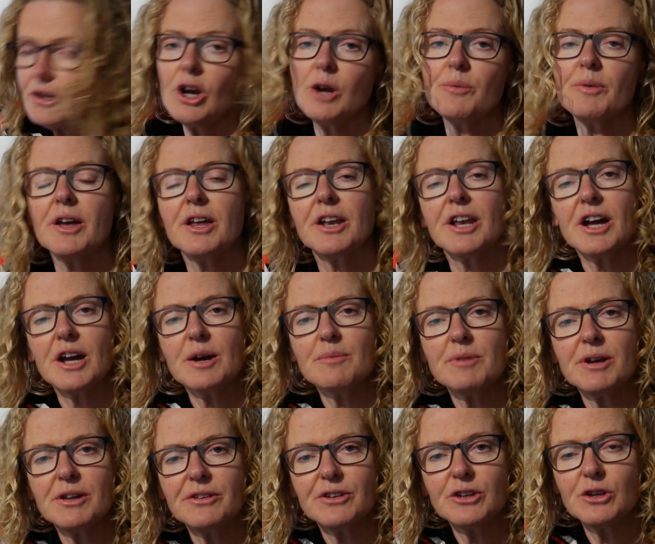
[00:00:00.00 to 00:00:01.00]
I hope
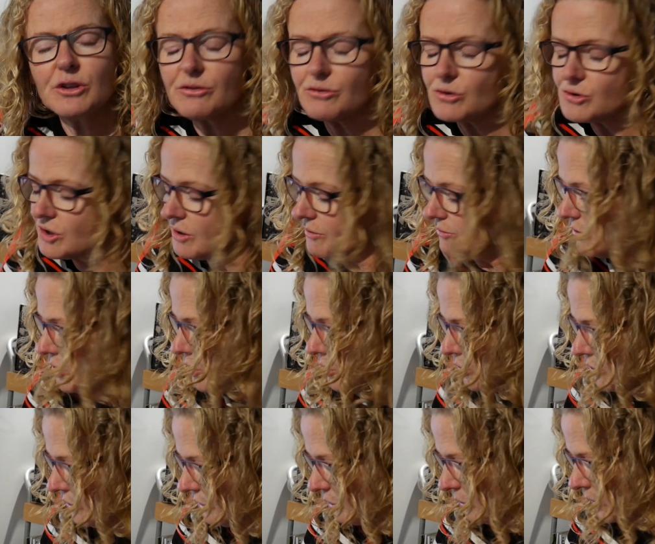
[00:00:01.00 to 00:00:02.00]
that is a useful tip for
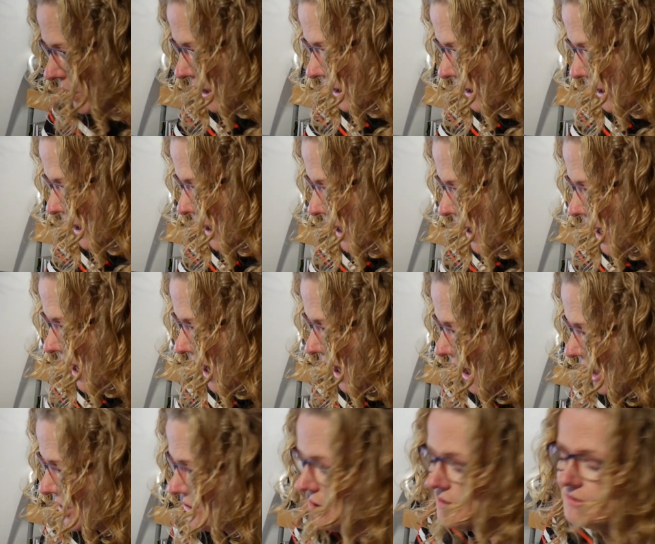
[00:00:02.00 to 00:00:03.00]
you this week.
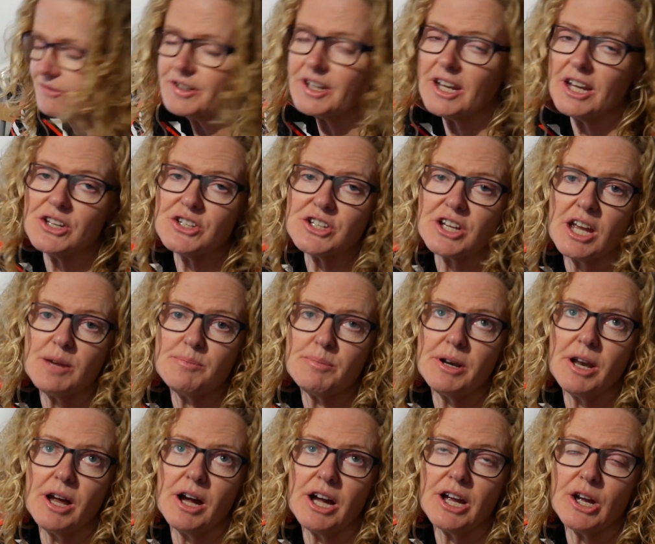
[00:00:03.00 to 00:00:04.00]
Don't forget to keep
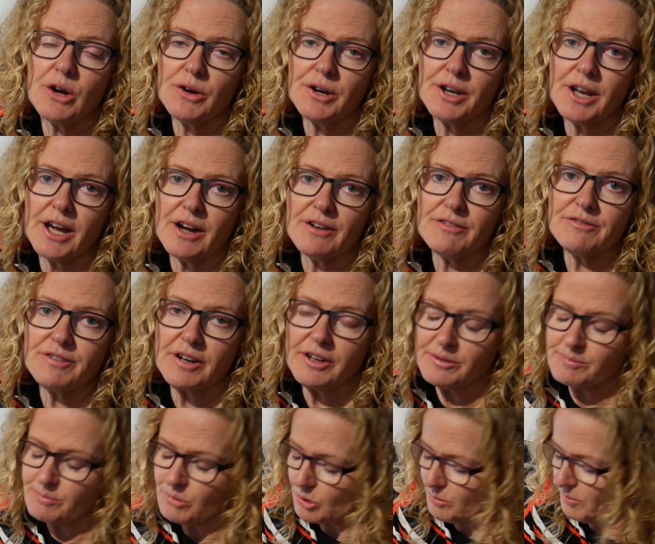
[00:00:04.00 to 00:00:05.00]
an eye on our
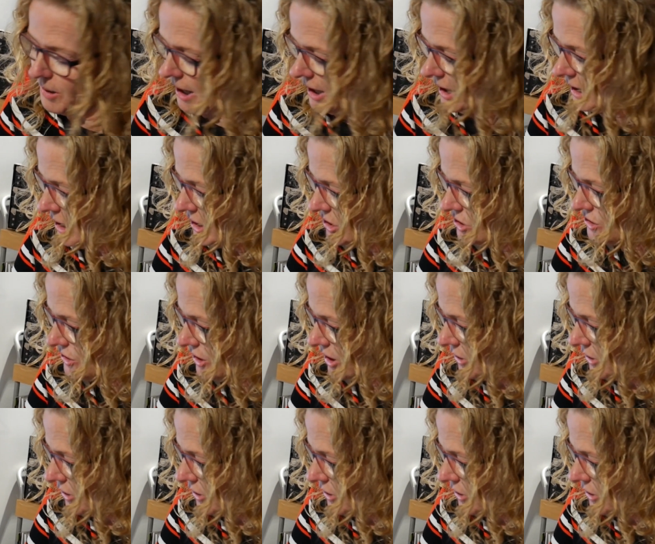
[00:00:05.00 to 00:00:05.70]
Facebook page, The